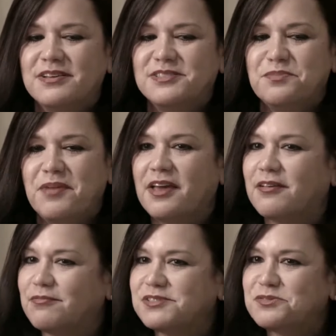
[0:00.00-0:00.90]
to make
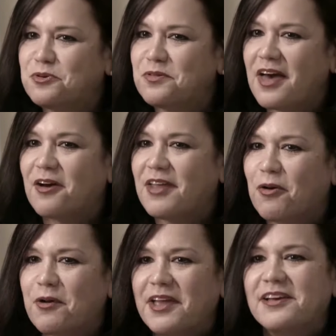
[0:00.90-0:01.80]
smooth out
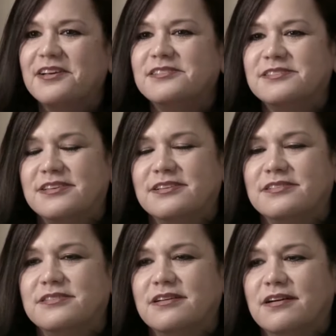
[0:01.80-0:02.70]
areas
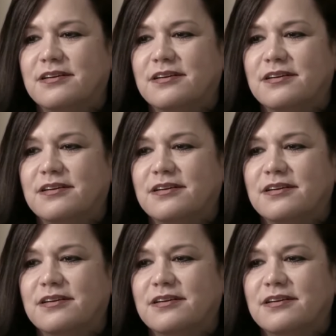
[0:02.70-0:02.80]
and